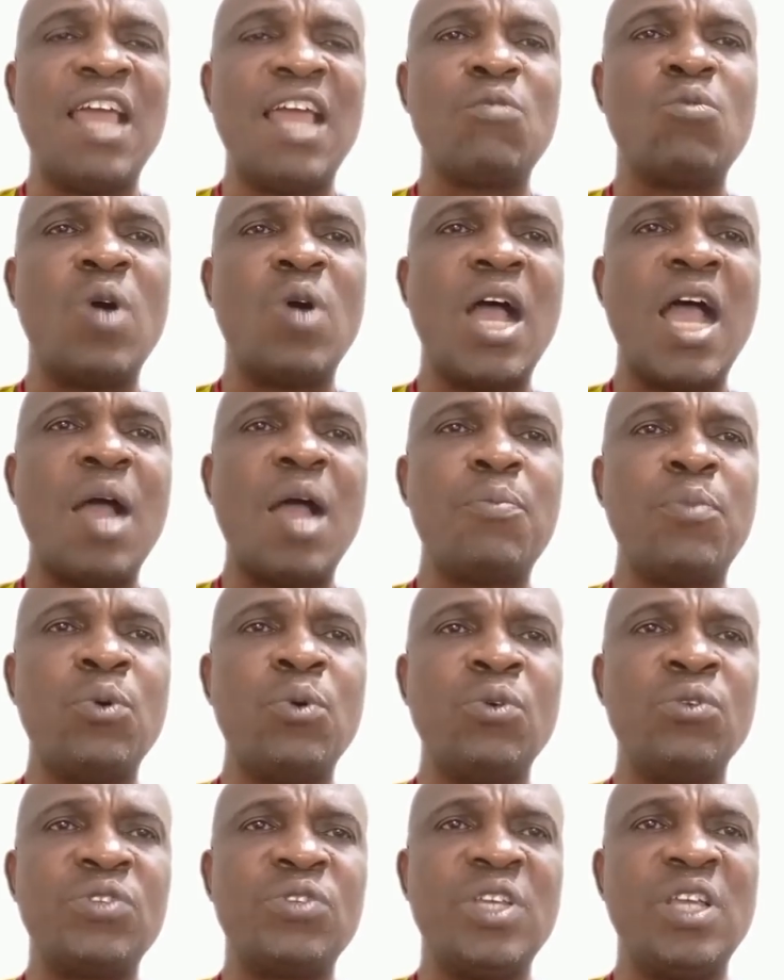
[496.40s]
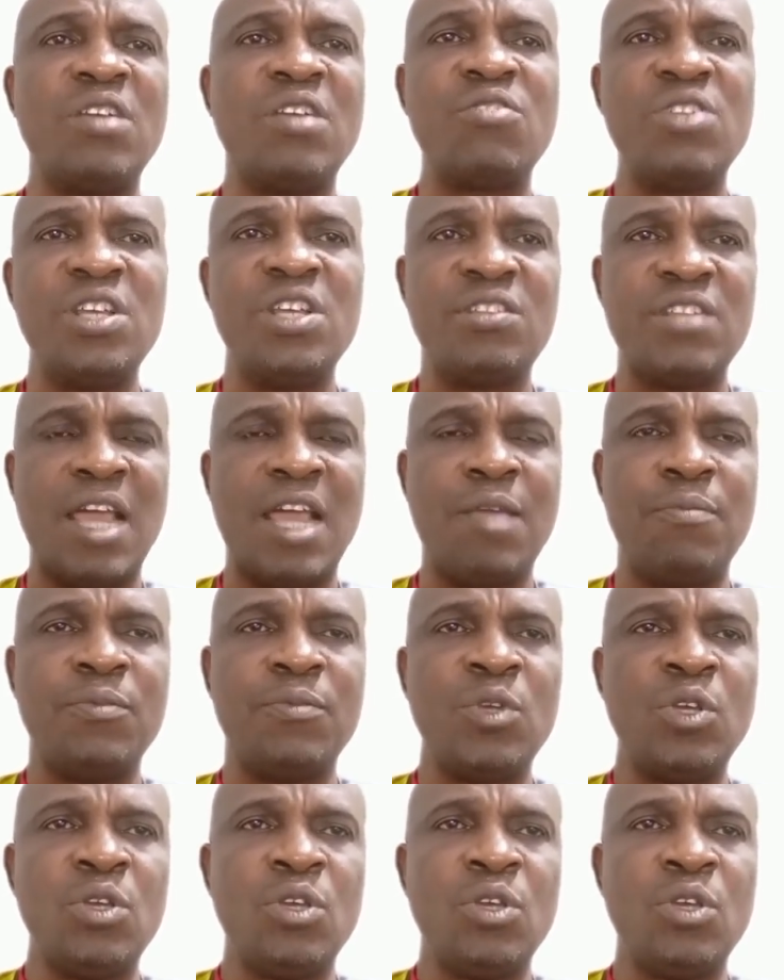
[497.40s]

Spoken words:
and what happens in real time.